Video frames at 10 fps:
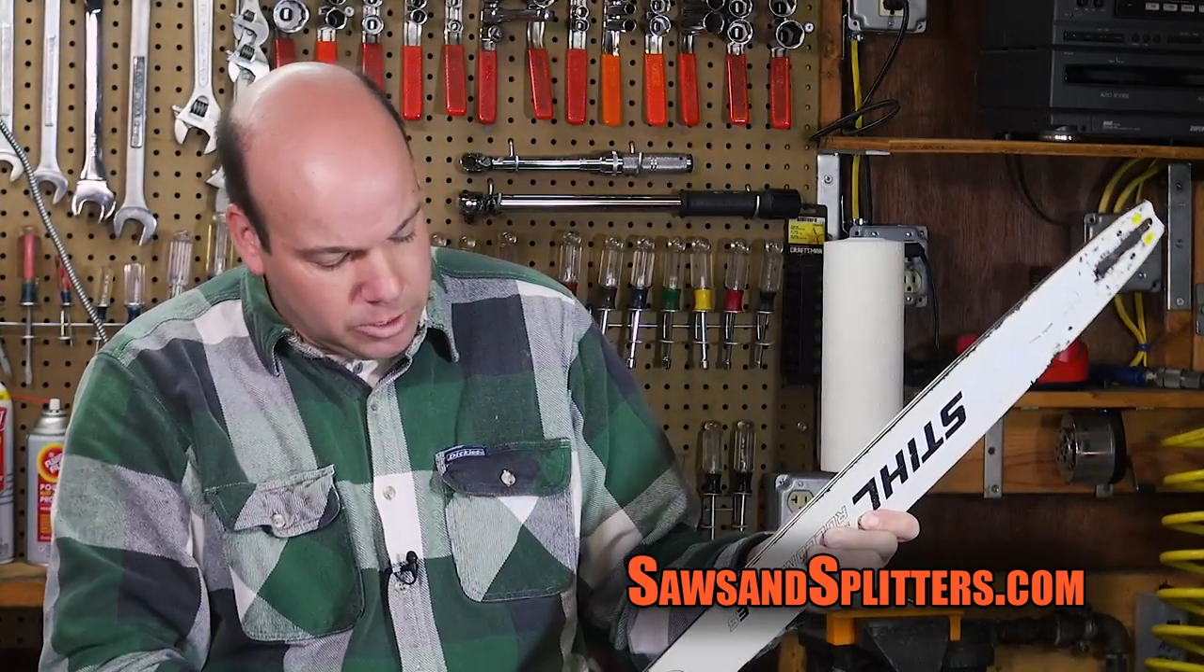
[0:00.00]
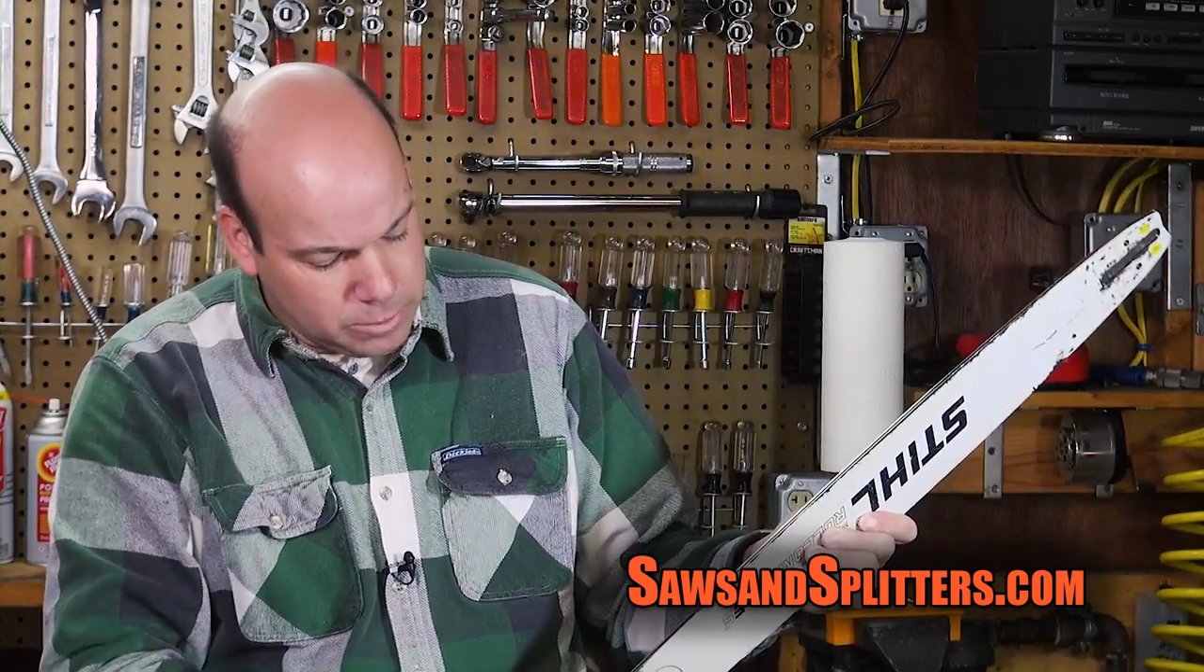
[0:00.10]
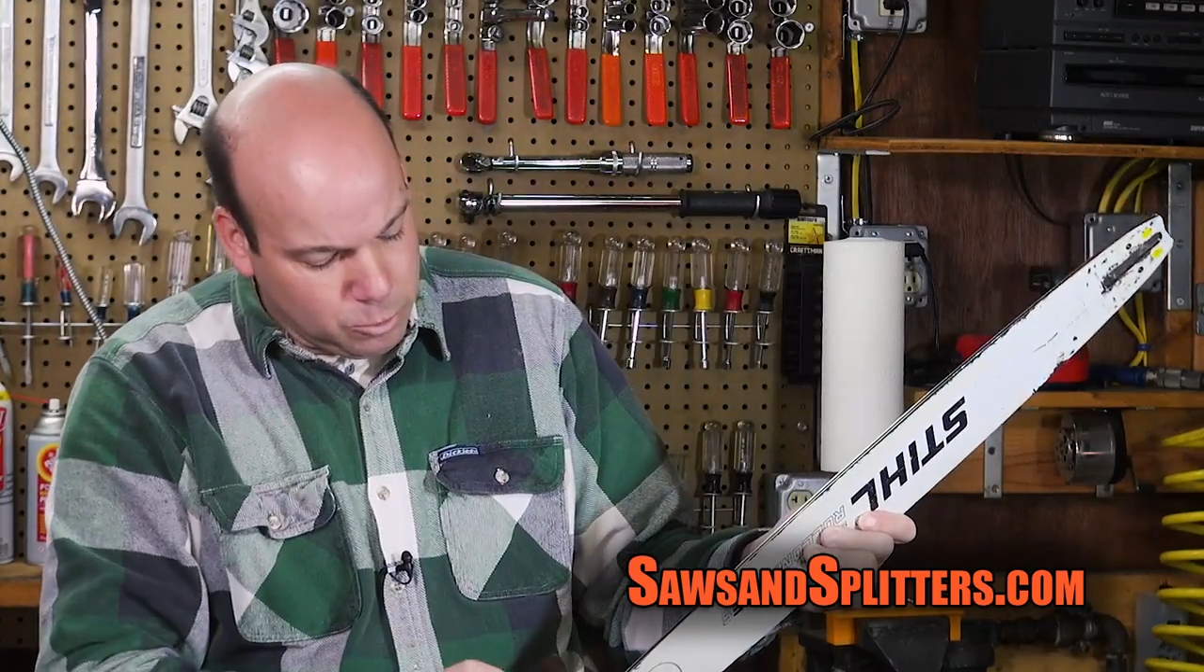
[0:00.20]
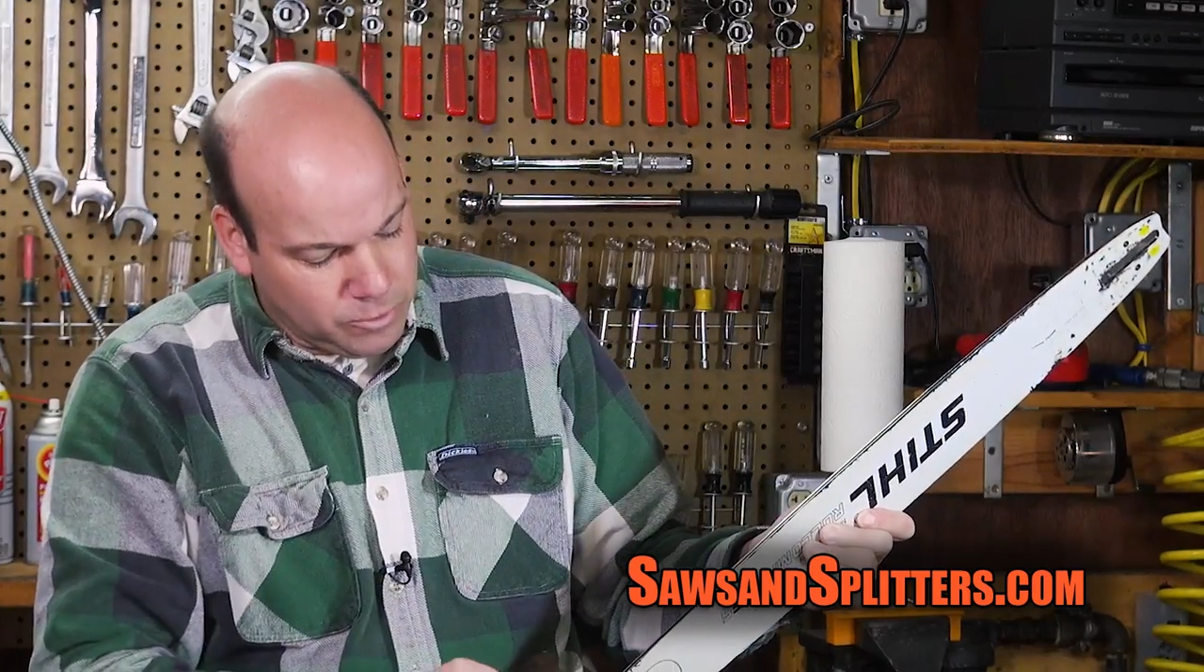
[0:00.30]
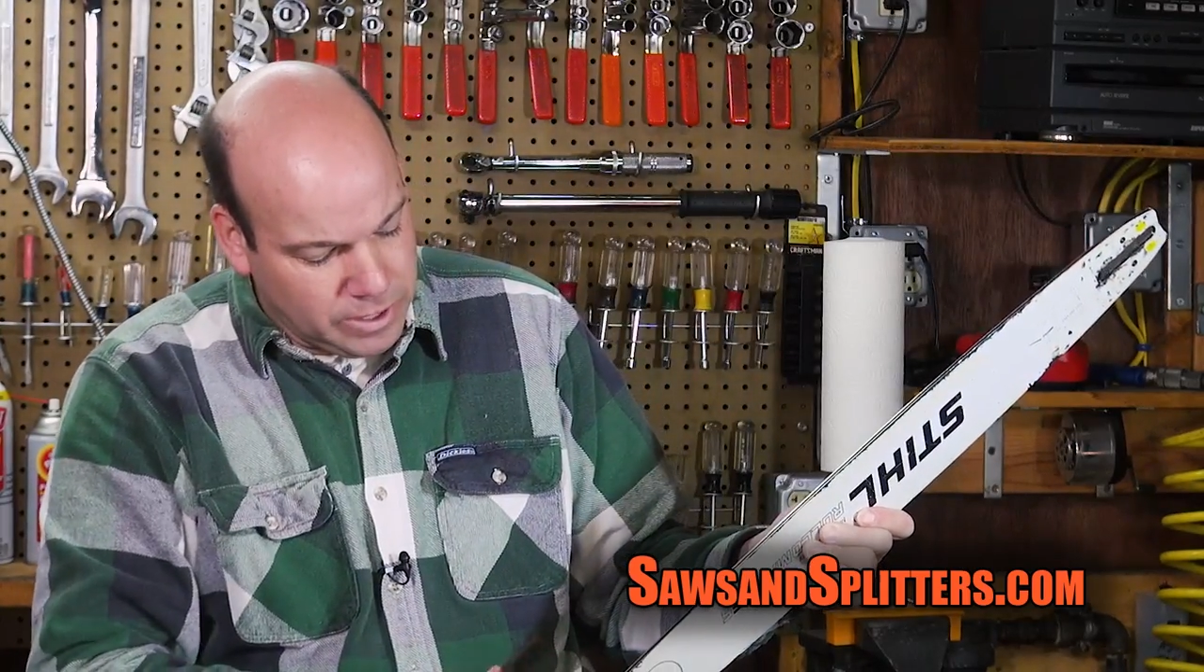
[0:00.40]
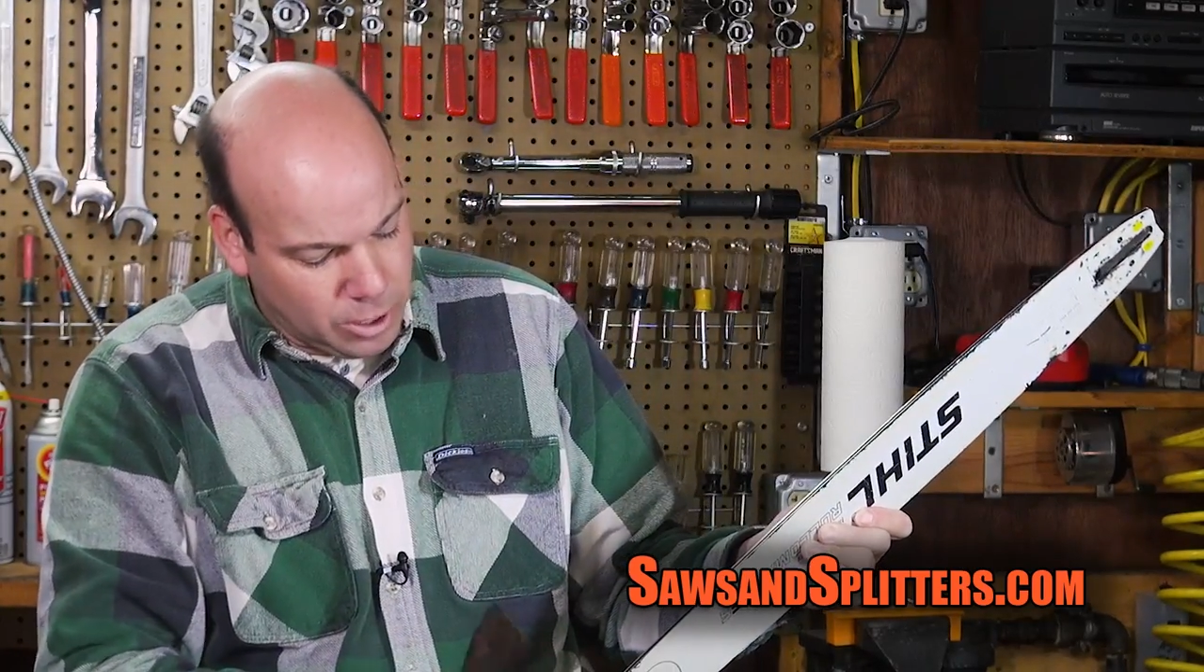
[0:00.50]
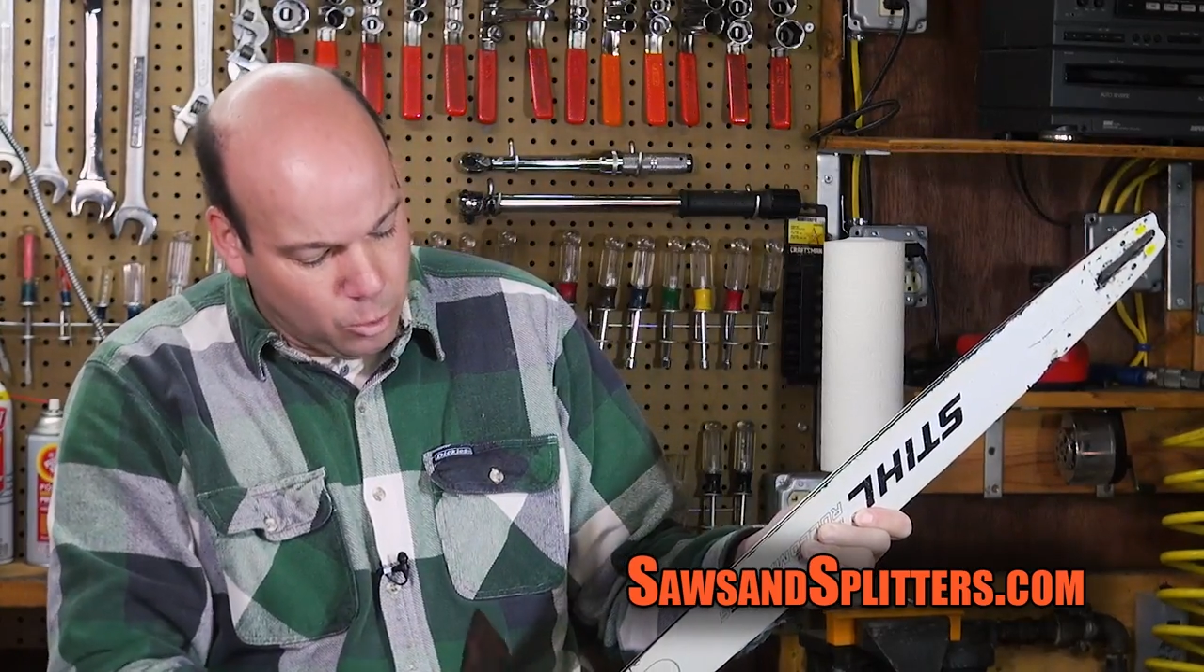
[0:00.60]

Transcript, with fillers: this moving